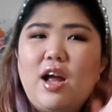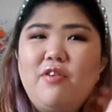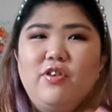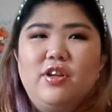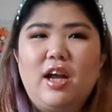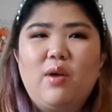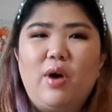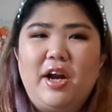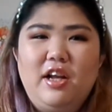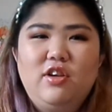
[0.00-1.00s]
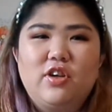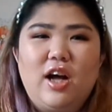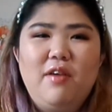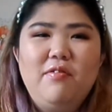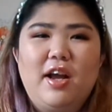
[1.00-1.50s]
I feel like Whitey
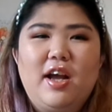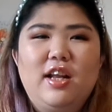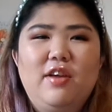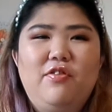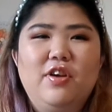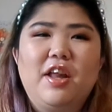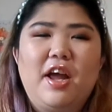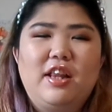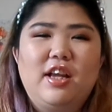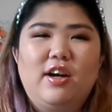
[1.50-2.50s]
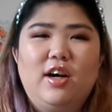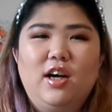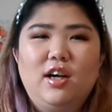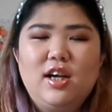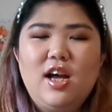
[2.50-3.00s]
Crime, I kind of feel like they're
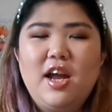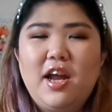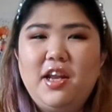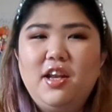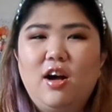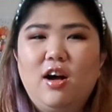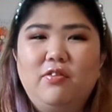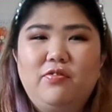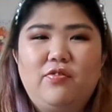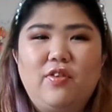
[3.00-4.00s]
kind of